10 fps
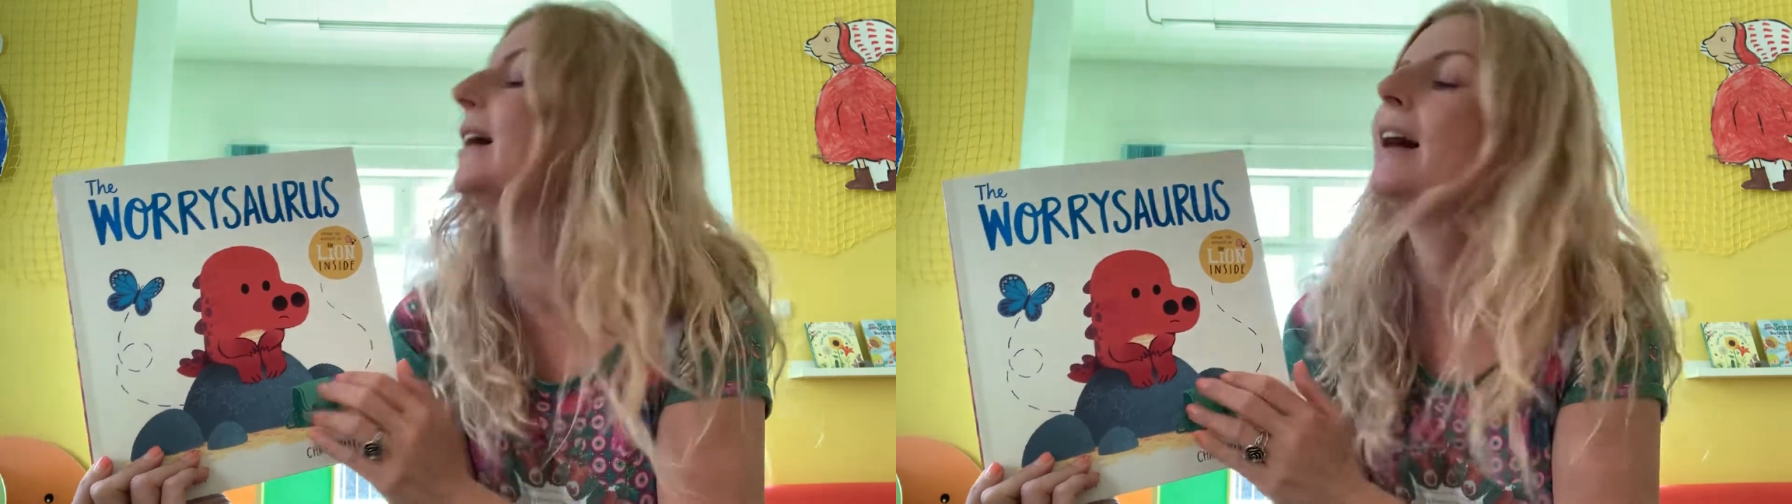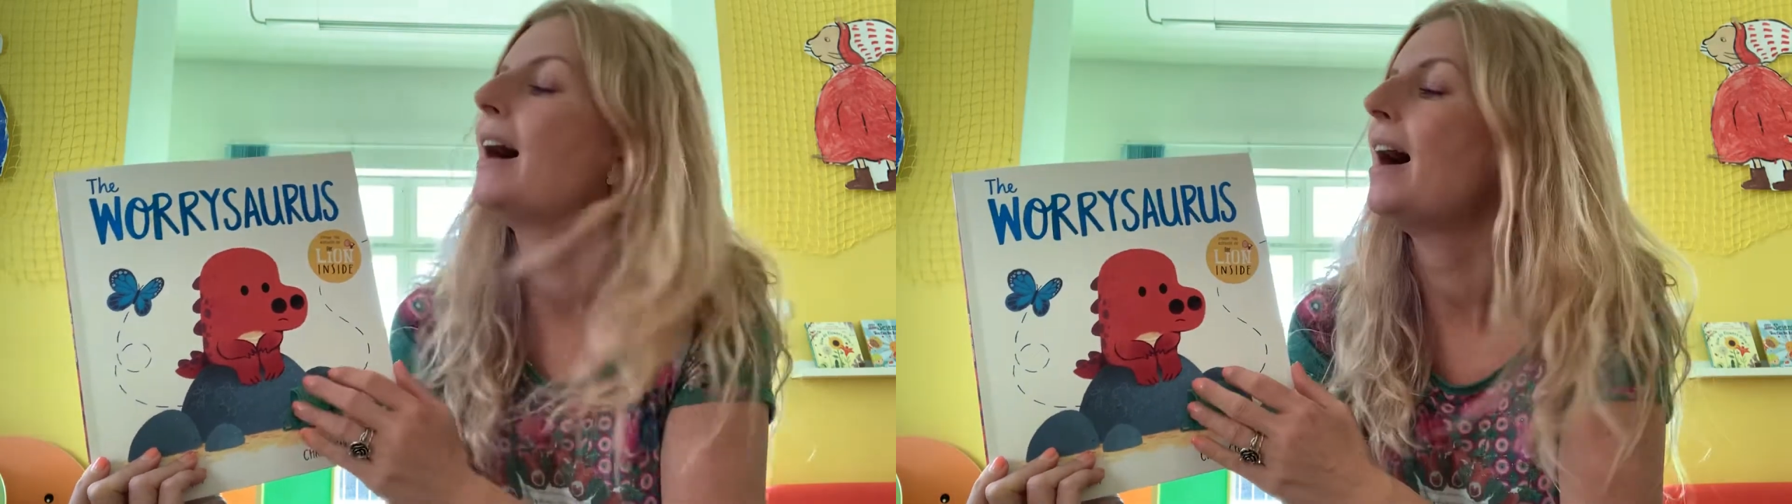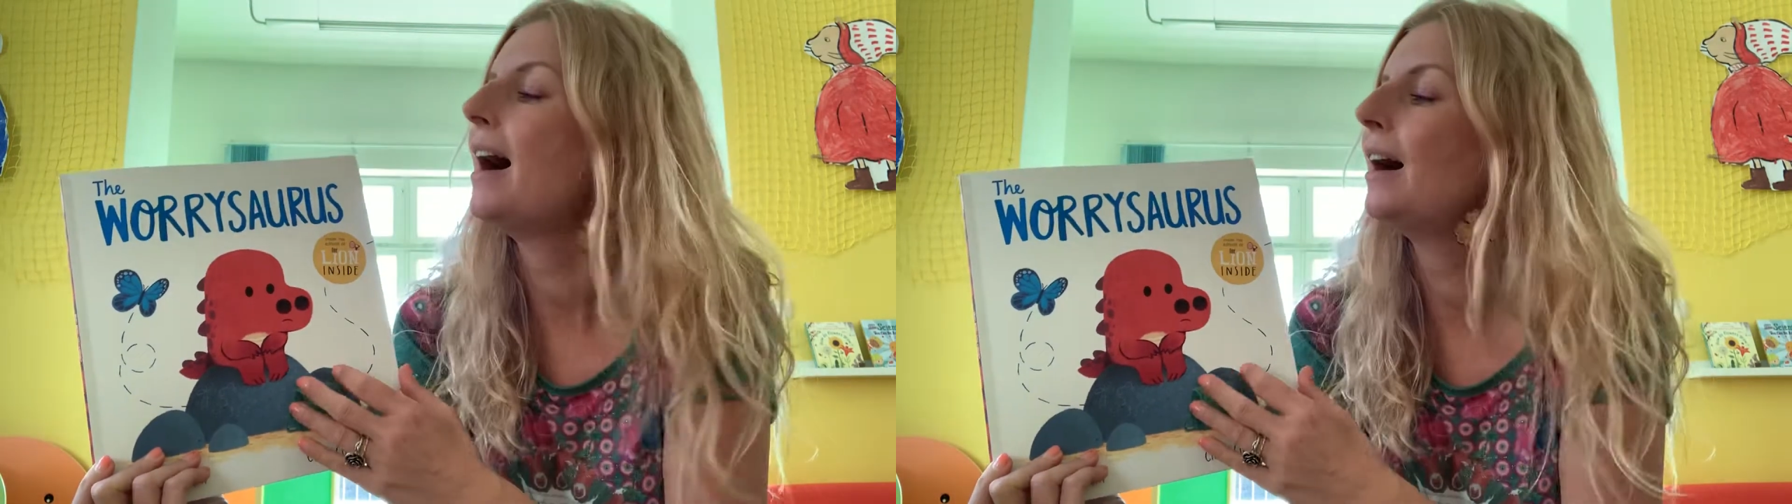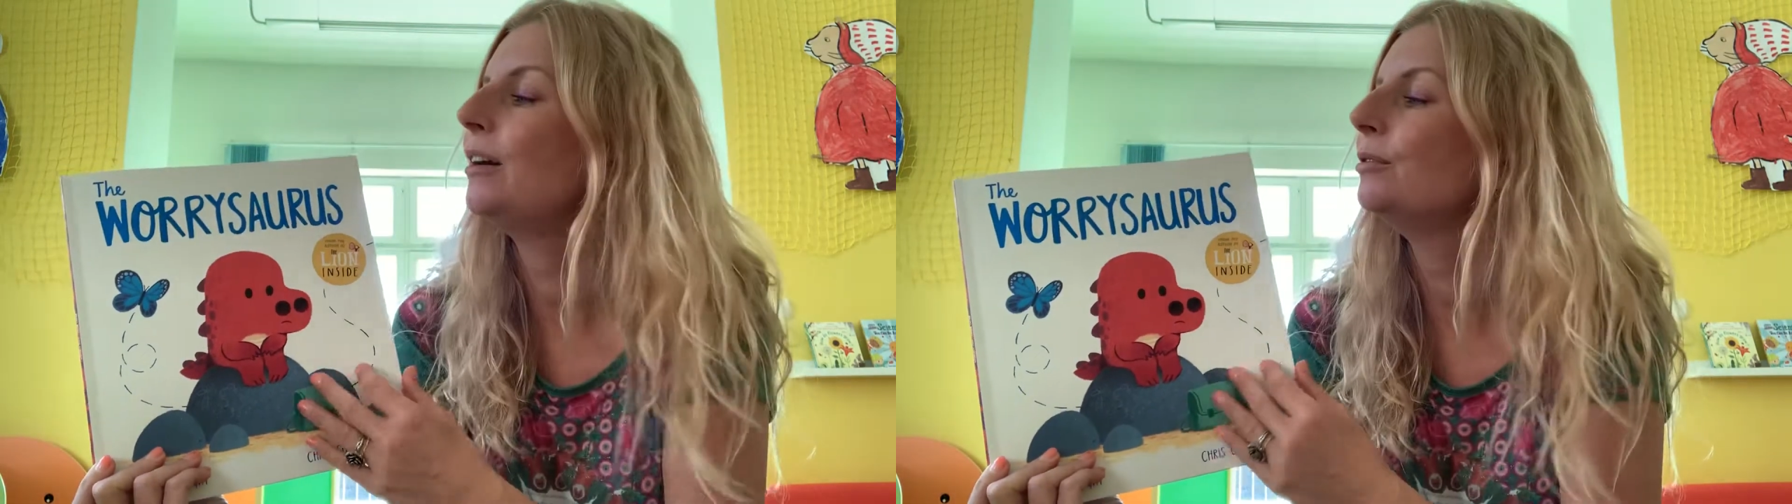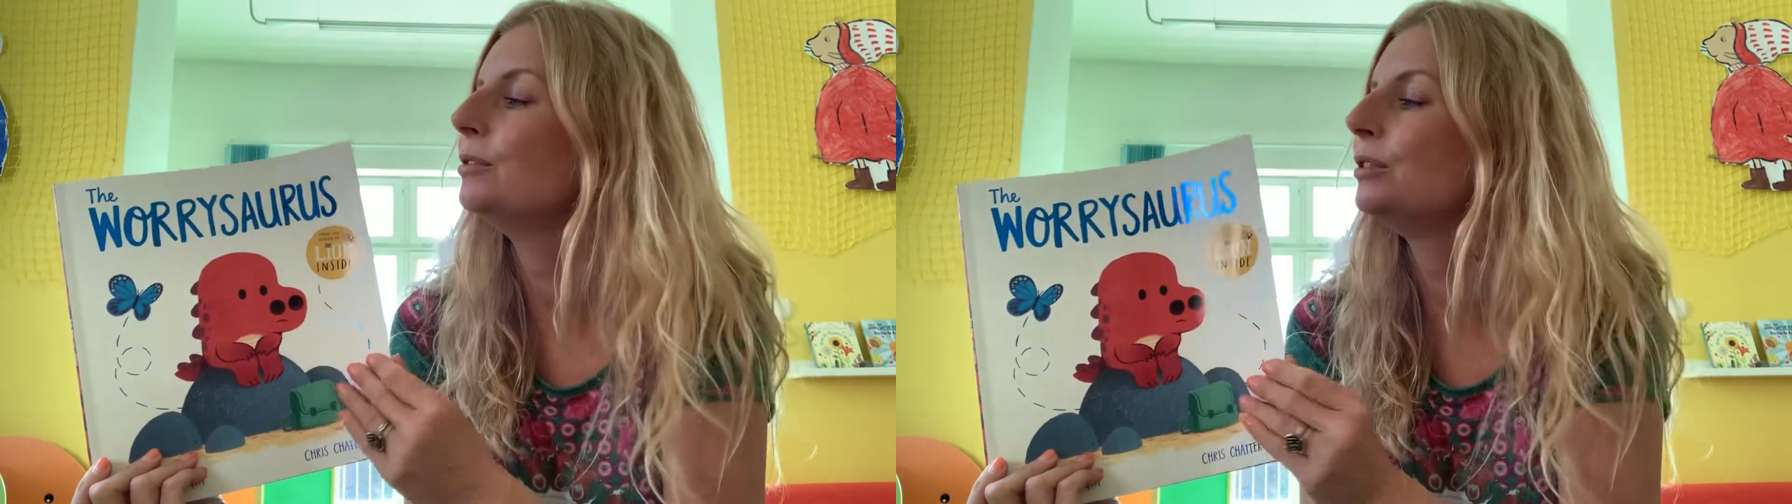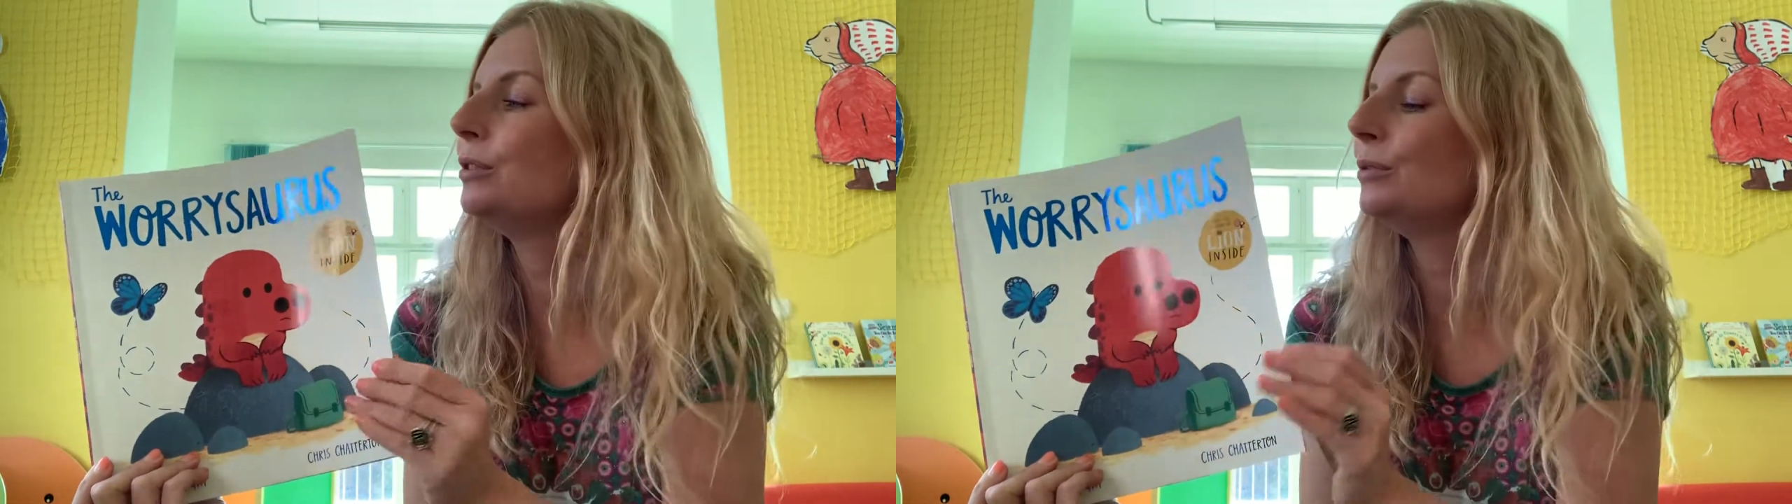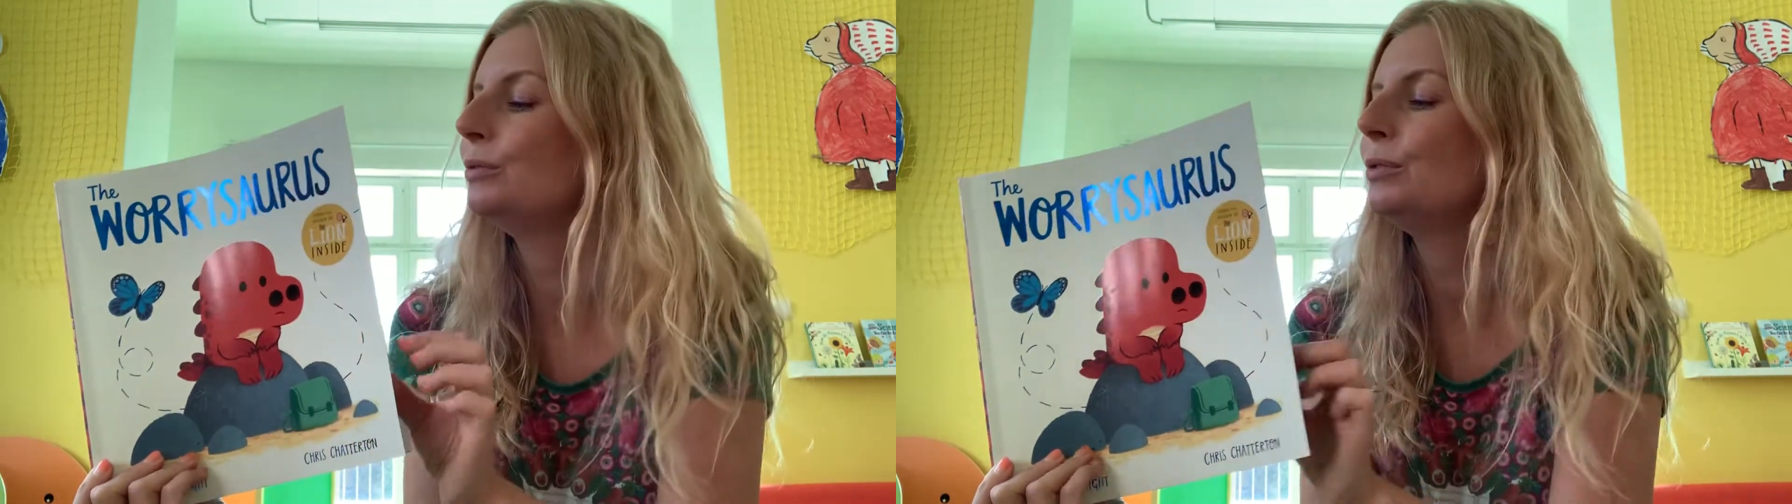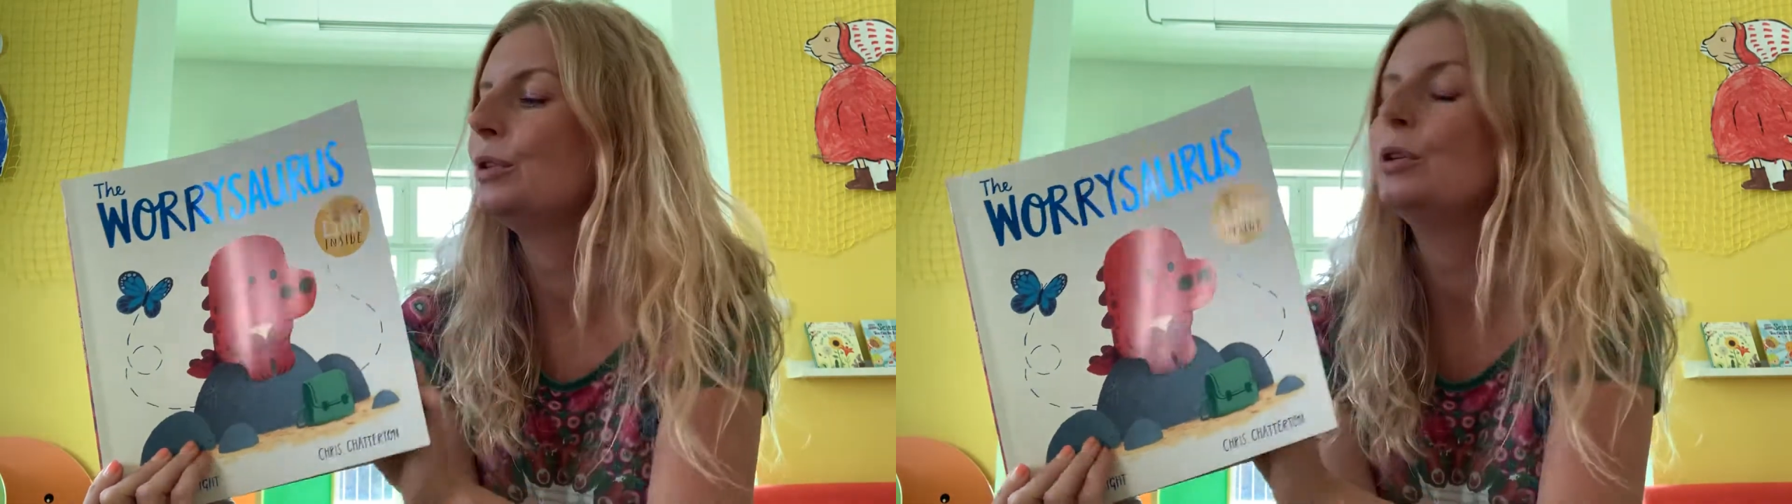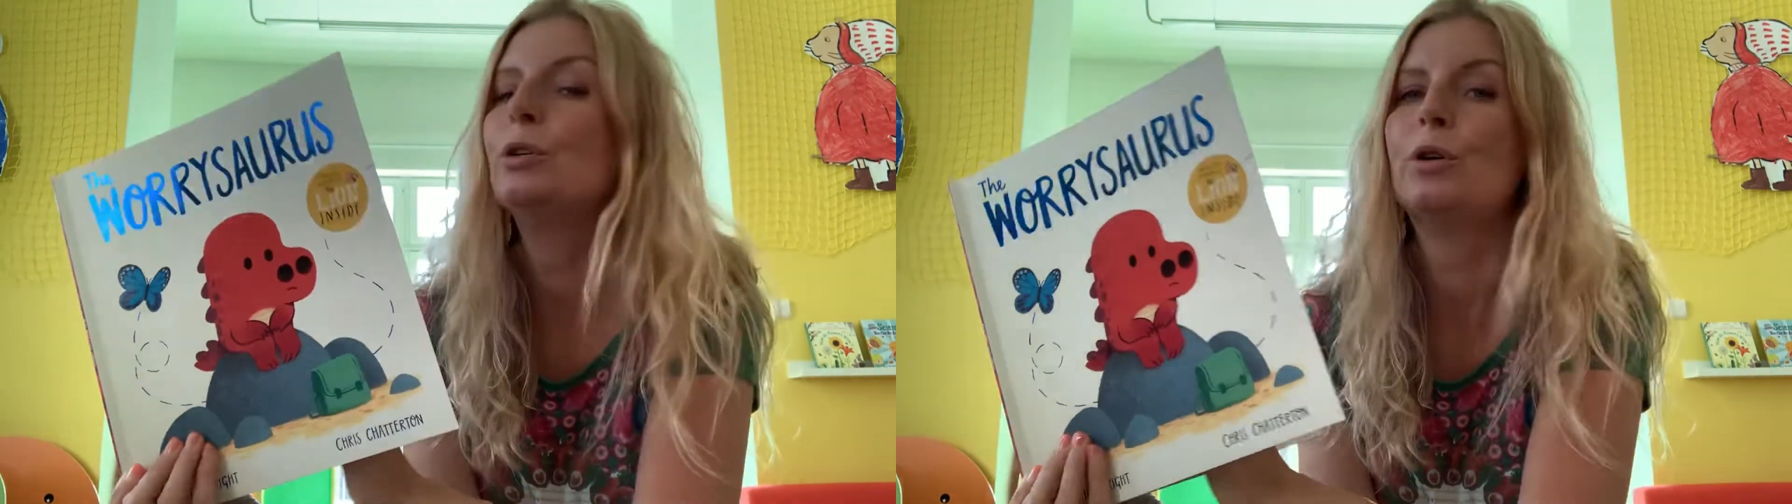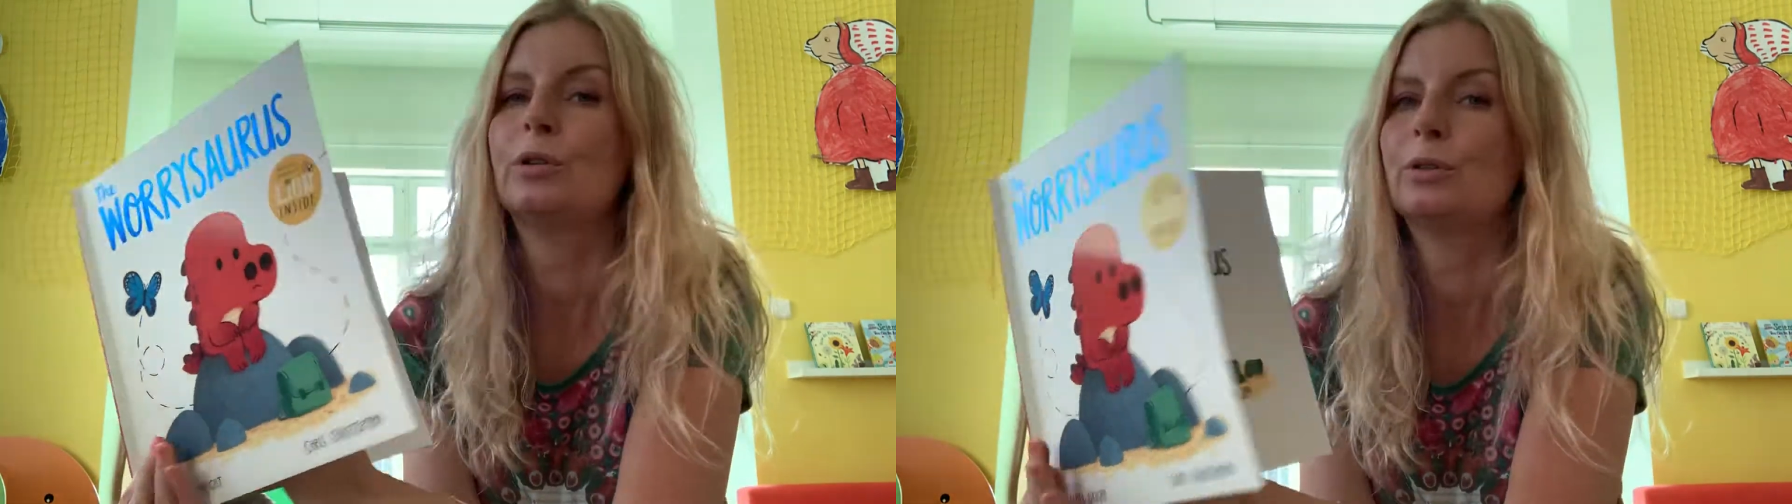how to
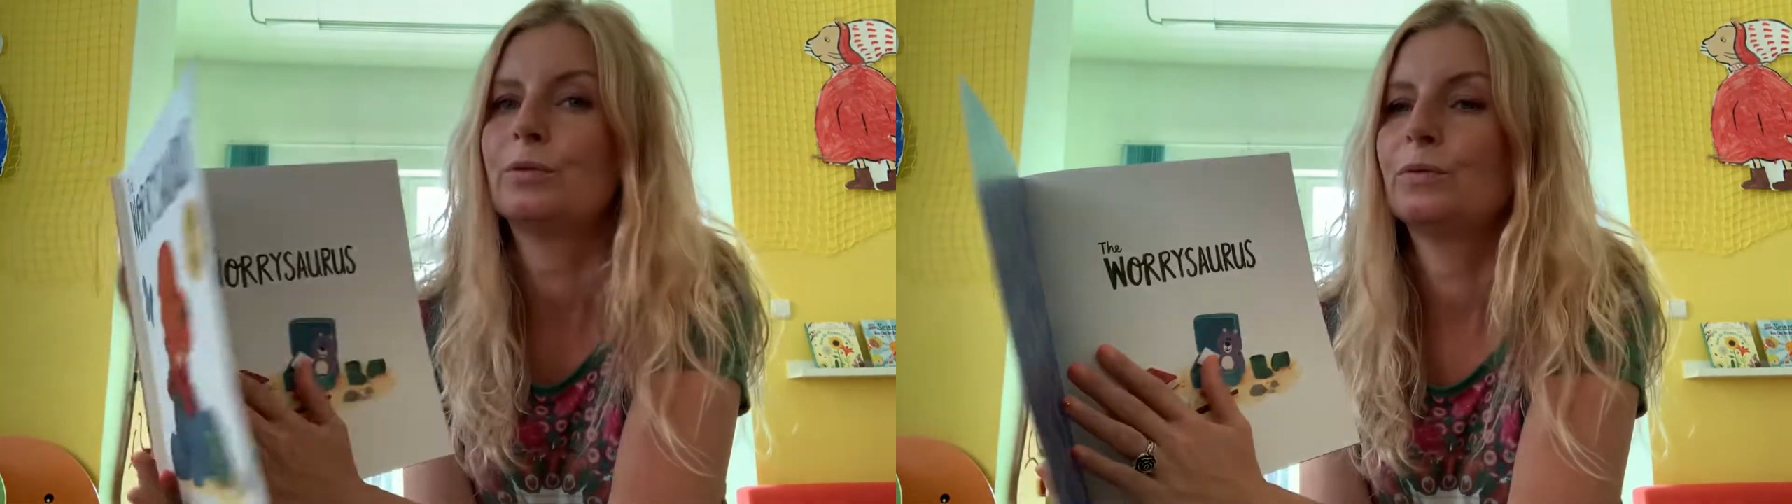not